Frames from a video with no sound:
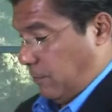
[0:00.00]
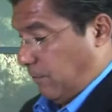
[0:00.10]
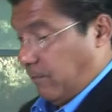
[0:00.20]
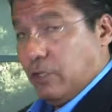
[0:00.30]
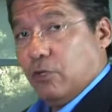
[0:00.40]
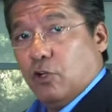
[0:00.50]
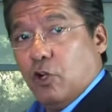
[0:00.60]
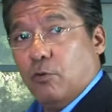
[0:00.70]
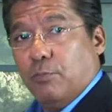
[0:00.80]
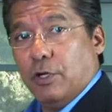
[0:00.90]
Vehicle
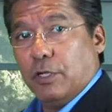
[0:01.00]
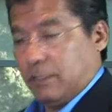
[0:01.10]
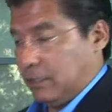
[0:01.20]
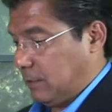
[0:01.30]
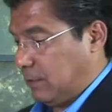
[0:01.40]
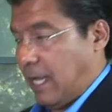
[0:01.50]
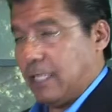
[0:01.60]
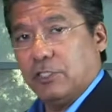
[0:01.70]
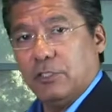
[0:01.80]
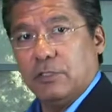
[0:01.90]
Code Book. This is
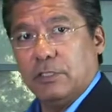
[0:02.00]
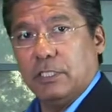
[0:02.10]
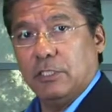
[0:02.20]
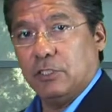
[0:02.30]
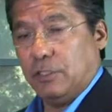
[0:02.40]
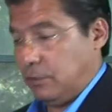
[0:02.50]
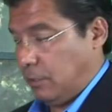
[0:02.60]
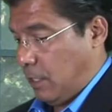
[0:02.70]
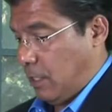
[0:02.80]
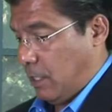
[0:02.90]
last year's edition.